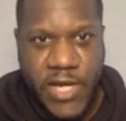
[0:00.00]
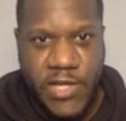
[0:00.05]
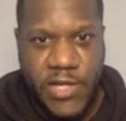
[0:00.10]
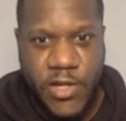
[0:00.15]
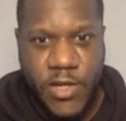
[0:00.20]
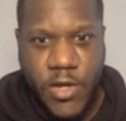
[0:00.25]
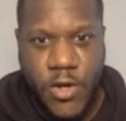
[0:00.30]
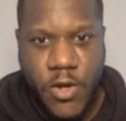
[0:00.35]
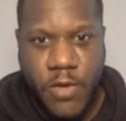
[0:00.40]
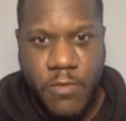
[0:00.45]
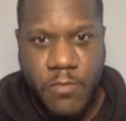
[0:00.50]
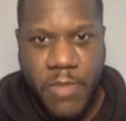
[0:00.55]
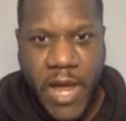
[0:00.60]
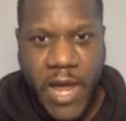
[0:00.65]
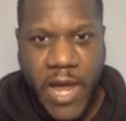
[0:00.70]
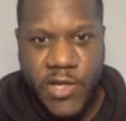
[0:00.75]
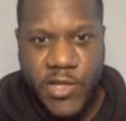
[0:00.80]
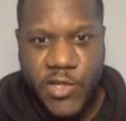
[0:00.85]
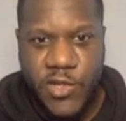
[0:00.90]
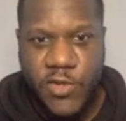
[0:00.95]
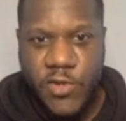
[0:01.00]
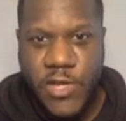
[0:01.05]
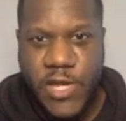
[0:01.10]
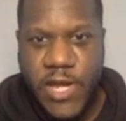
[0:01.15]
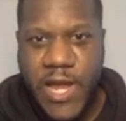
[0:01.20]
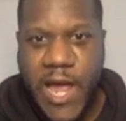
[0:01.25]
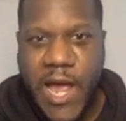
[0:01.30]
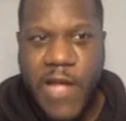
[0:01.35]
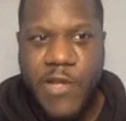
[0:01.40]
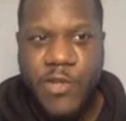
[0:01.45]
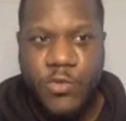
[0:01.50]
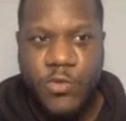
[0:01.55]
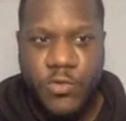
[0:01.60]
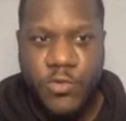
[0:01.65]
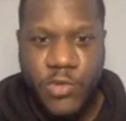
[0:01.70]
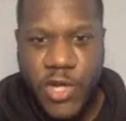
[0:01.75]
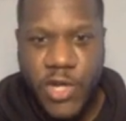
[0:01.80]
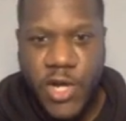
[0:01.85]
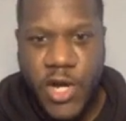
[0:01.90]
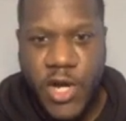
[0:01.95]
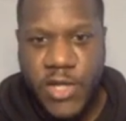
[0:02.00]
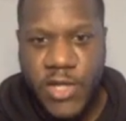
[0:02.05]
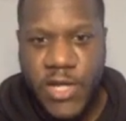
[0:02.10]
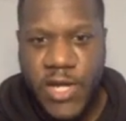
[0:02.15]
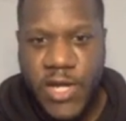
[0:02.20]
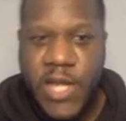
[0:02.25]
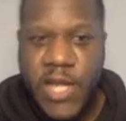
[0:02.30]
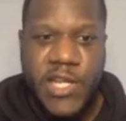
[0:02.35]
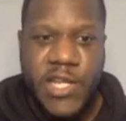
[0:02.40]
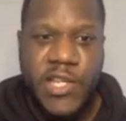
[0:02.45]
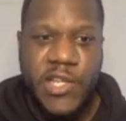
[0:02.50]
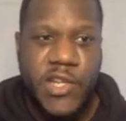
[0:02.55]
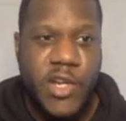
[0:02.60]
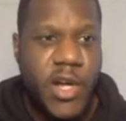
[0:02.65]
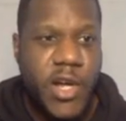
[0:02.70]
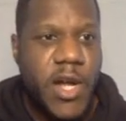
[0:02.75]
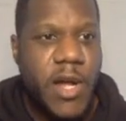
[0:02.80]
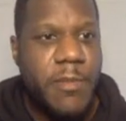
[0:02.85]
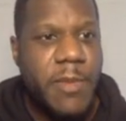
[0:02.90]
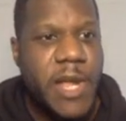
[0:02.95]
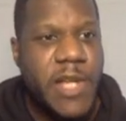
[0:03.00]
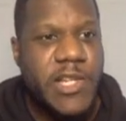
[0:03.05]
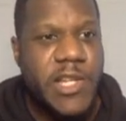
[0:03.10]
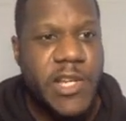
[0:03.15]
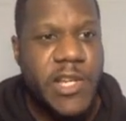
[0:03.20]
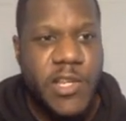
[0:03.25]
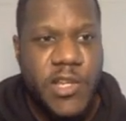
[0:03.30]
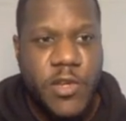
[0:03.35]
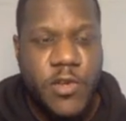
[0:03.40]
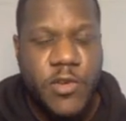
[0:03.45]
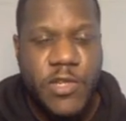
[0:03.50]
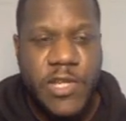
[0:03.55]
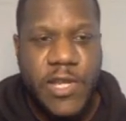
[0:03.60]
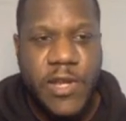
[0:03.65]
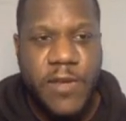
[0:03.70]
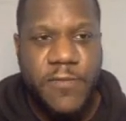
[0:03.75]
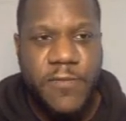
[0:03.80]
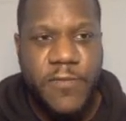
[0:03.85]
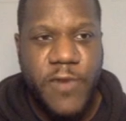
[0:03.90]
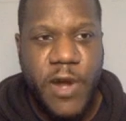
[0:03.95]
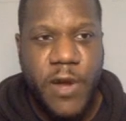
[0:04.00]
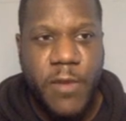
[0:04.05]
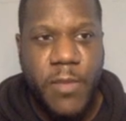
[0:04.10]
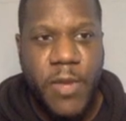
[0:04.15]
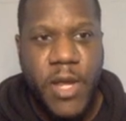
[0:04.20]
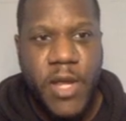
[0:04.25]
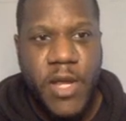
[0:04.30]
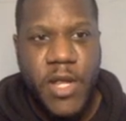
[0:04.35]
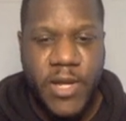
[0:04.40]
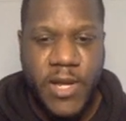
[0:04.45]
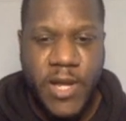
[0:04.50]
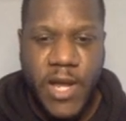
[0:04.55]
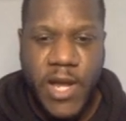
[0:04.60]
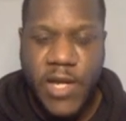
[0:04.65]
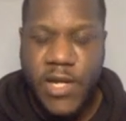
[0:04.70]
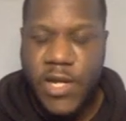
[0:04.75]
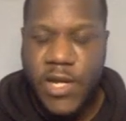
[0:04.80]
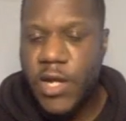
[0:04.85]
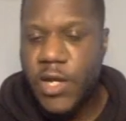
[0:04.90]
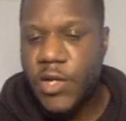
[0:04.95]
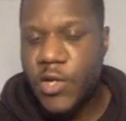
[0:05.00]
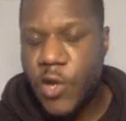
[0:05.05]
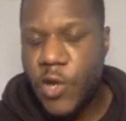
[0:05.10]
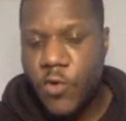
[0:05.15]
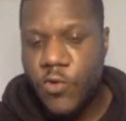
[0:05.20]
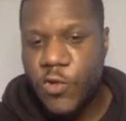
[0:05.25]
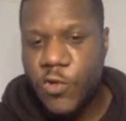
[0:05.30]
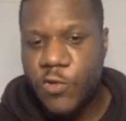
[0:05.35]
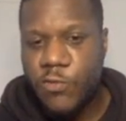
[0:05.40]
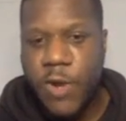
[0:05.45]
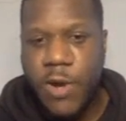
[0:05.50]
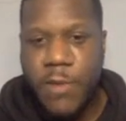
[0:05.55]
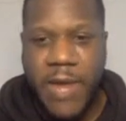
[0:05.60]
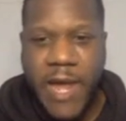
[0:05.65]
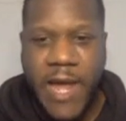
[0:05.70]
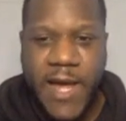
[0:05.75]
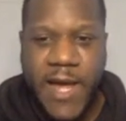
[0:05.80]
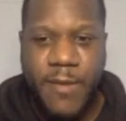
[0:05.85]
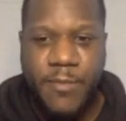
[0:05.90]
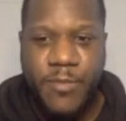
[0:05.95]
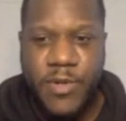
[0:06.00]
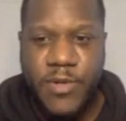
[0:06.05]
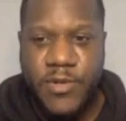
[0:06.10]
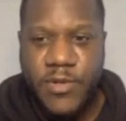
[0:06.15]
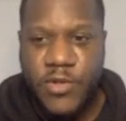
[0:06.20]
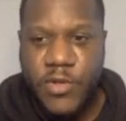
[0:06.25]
so going back to the actual chart, this chart I'm actually using from uh, the GoSwap app,